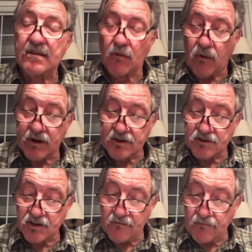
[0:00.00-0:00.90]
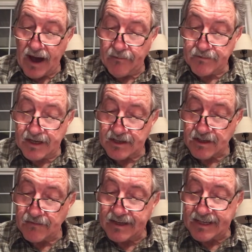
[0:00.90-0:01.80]
the waters of
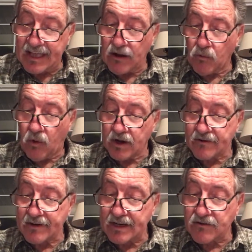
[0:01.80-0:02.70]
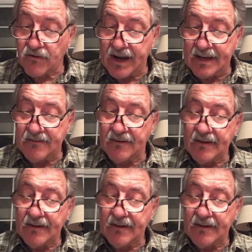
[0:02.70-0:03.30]
baptism into that watery grave,